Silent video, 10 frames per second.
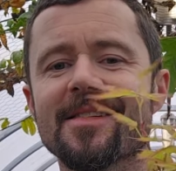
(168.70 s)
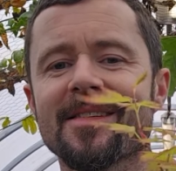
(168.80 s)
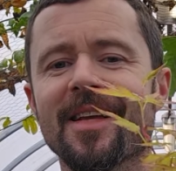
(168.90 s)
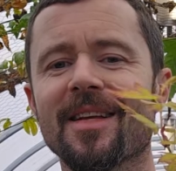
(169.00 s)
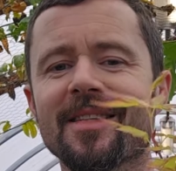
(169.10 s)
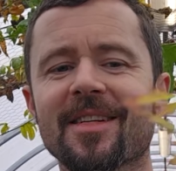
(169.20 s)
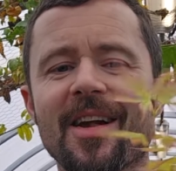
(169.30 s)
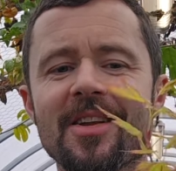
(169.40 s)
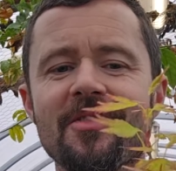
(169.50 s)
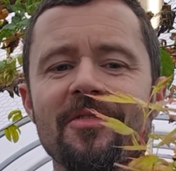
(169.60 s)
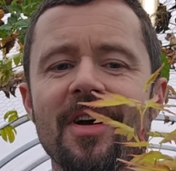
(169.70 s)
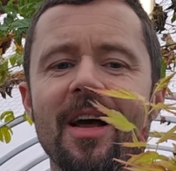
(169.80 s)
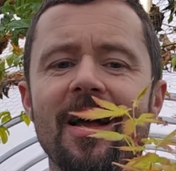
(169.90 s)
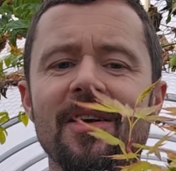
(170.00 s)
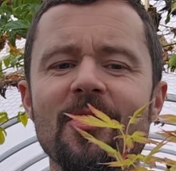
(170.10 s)
Things kind of
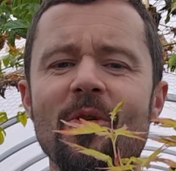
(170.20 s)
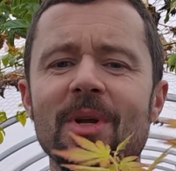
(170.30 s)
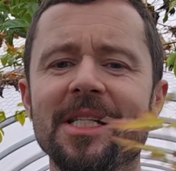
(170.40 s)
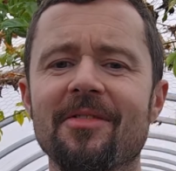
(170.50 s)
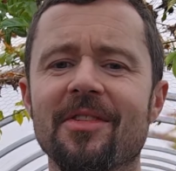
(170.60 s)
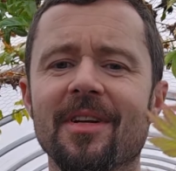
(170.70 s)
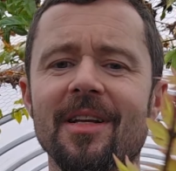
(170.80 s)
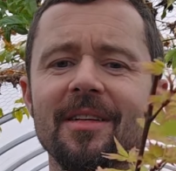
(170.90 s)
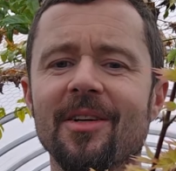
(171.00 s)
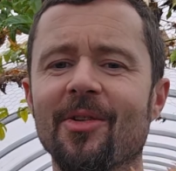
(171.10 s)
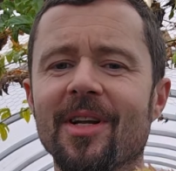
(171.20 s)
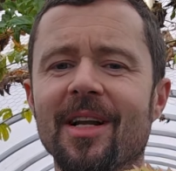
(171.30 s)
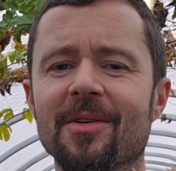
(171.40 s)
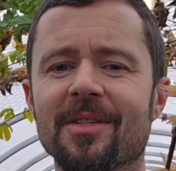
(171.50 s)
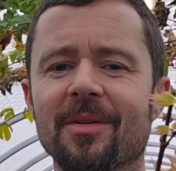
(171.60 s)
grow a bit differently in the
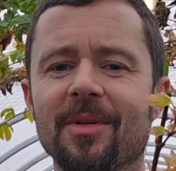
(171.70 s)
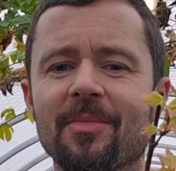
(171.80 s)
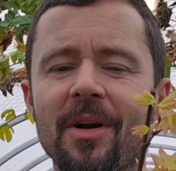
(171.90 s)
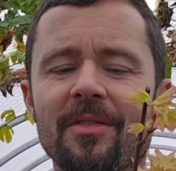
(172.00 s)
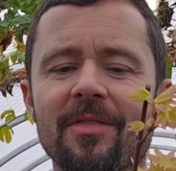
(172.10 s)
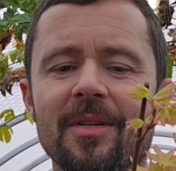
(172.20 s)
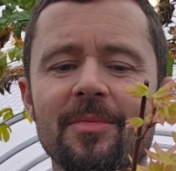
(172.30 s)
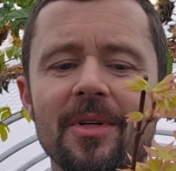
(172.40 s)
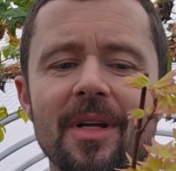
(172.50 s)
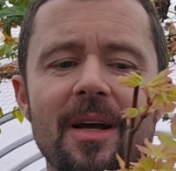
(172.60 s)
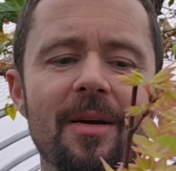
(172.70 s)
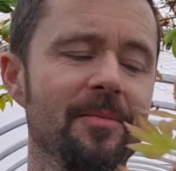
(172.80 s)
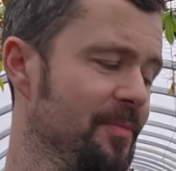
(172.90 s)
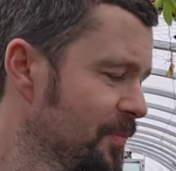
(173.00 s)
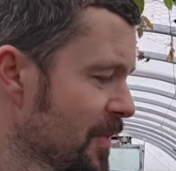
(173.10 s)
greenhouse to be perfect, but
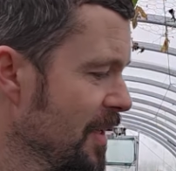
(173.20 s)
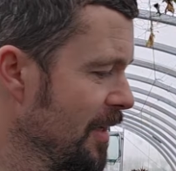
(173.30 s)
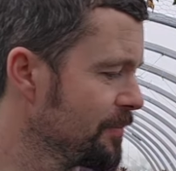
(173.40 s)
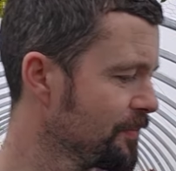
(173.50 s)
yeah.